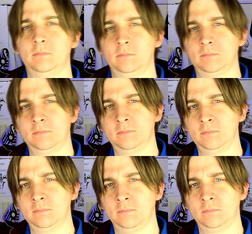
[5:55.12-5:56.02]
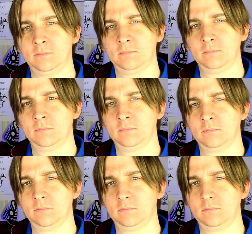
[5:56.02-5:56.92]
damage to the user every
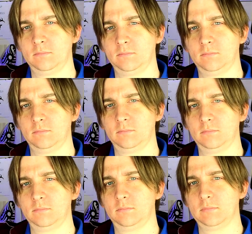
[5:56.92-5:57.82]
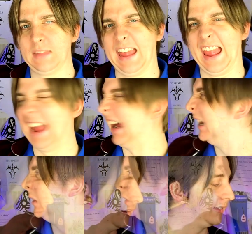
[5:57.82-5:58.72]
time. And a little bit of history.
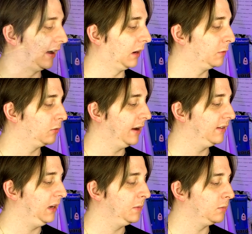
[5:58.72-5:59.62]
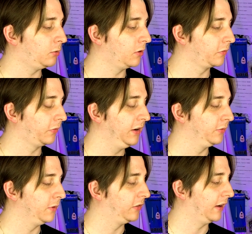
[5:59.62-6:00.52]
Once a terrible red demon broke free
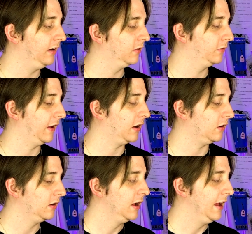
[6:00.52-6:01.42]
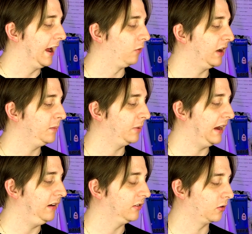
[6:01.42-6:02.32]
from the chains of hell and
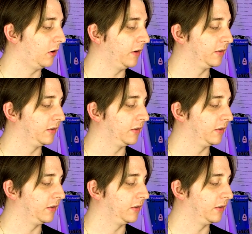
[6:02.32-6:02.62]
rampaged across the